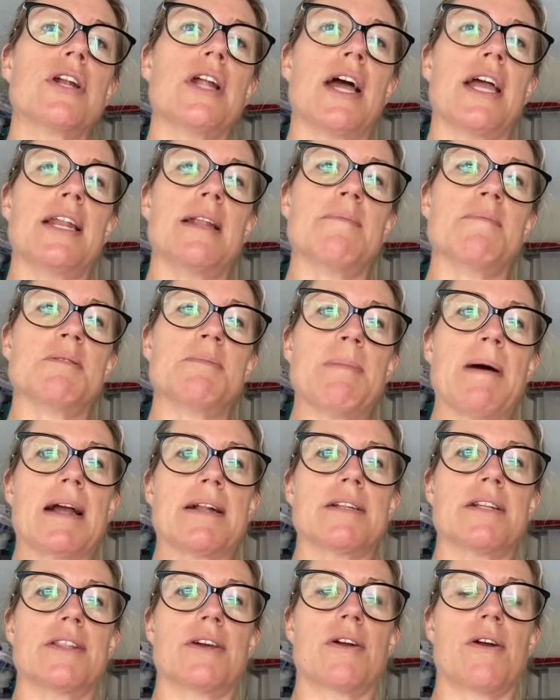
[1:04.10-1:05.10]
items
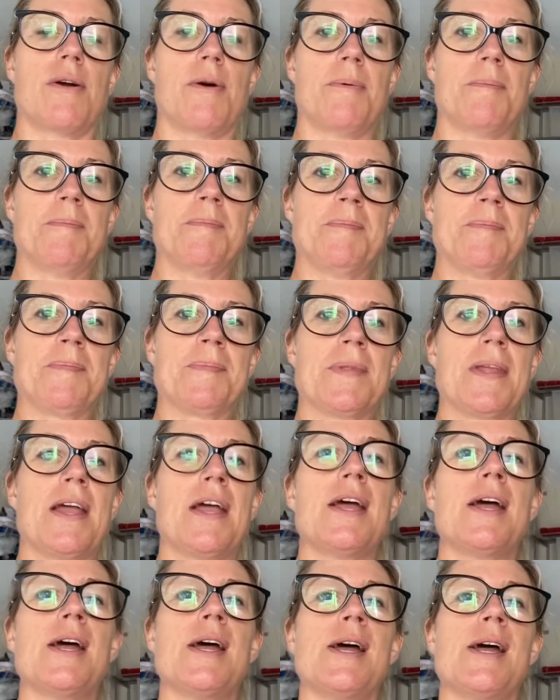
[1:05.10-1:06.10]
back to their home.
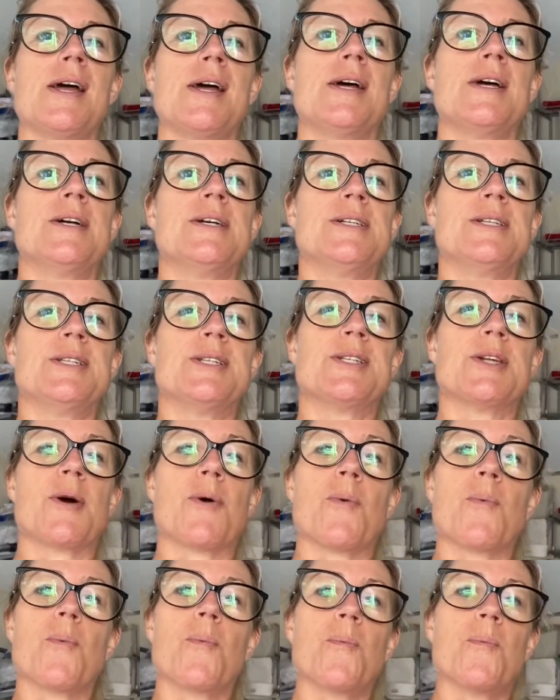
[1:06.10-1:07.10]
So